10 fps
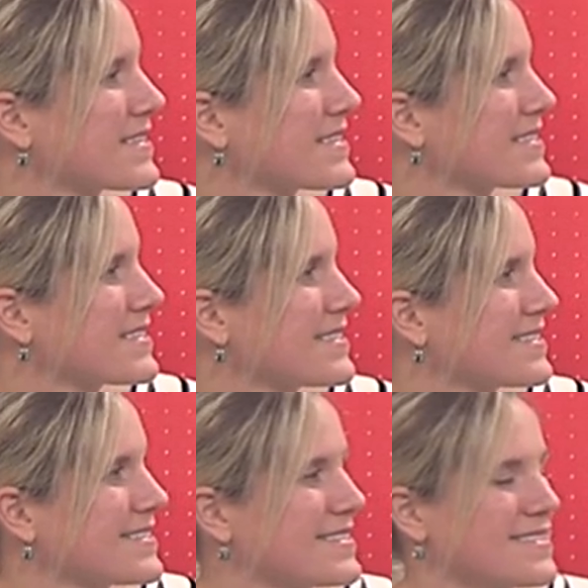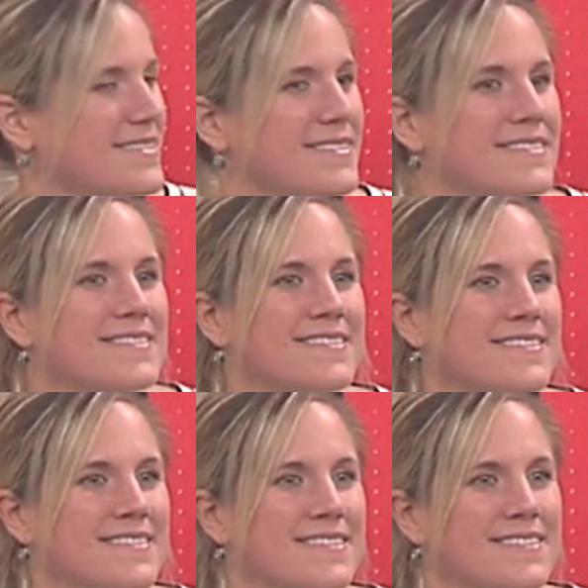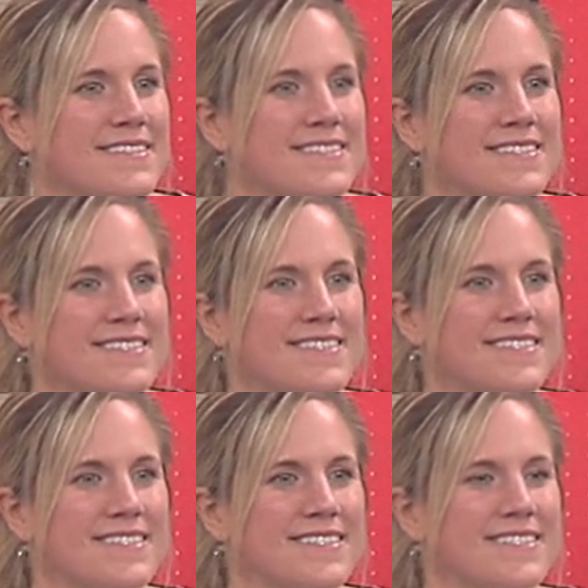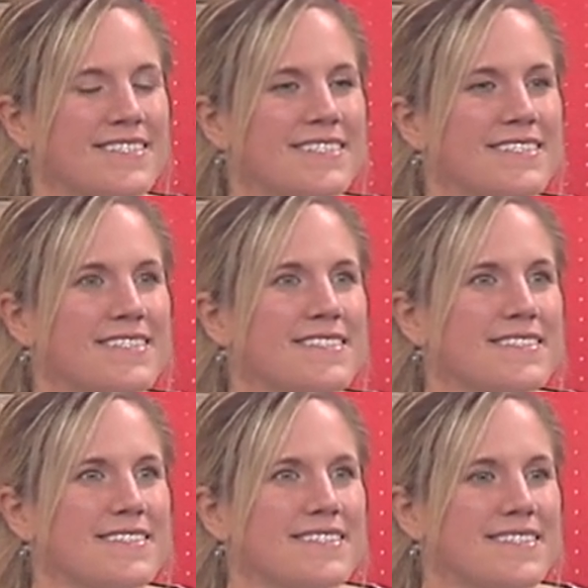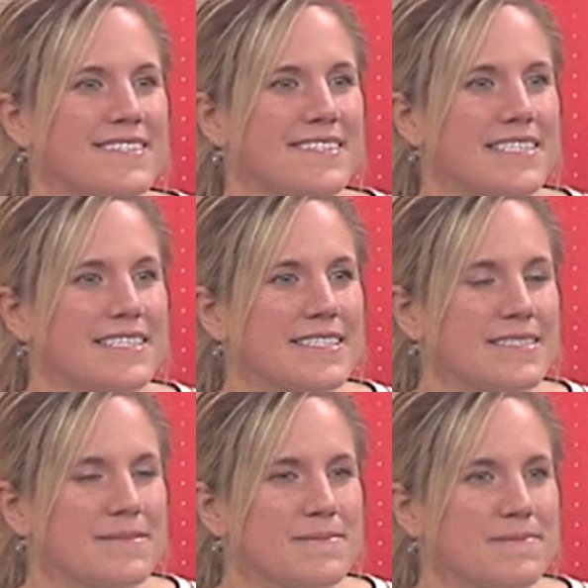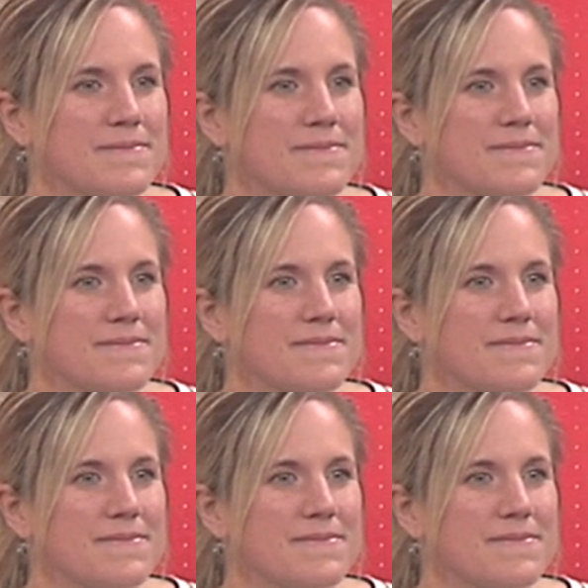(silent)